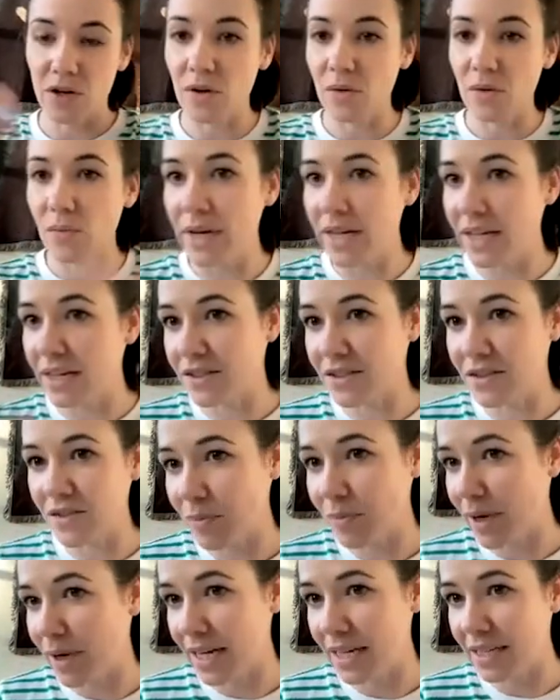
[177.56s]
we can
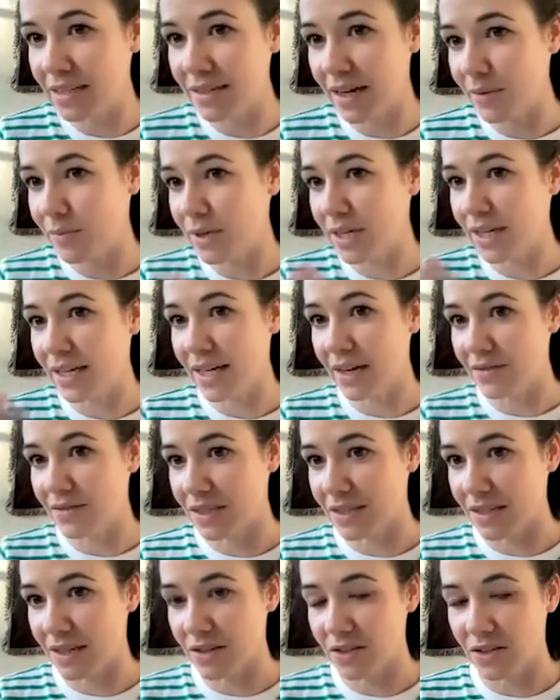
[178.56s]
stop at any time, we can have
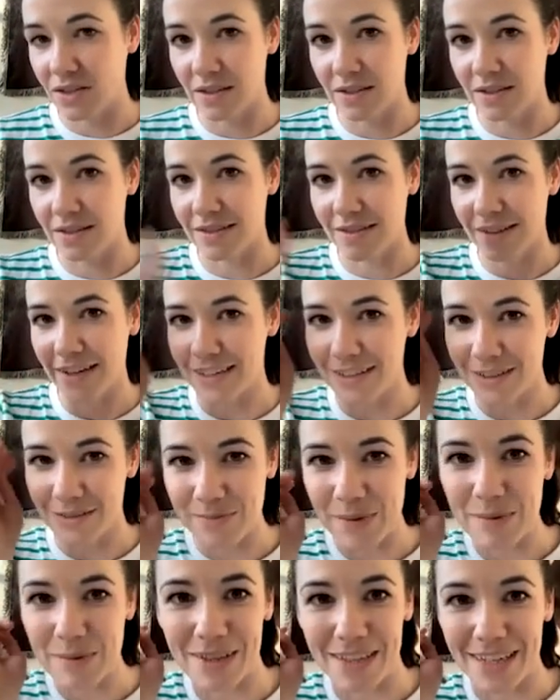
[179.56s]
discussions.
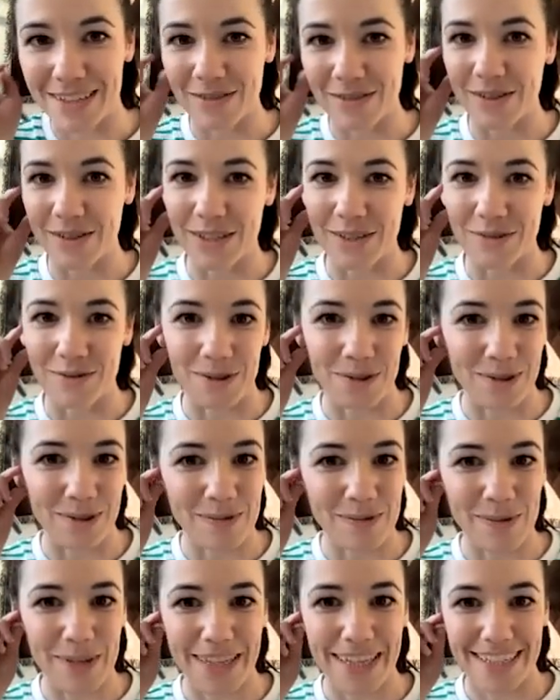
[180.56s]
Maybe that's not in the
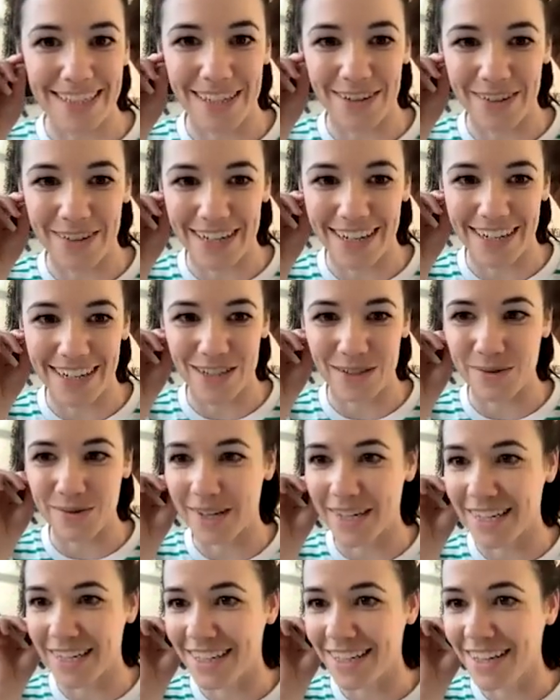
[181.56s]
rules, but that's how I like to
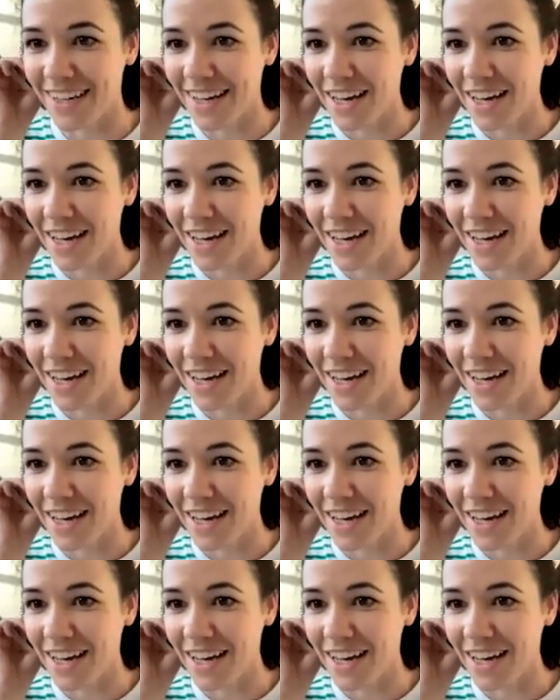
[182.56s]
work.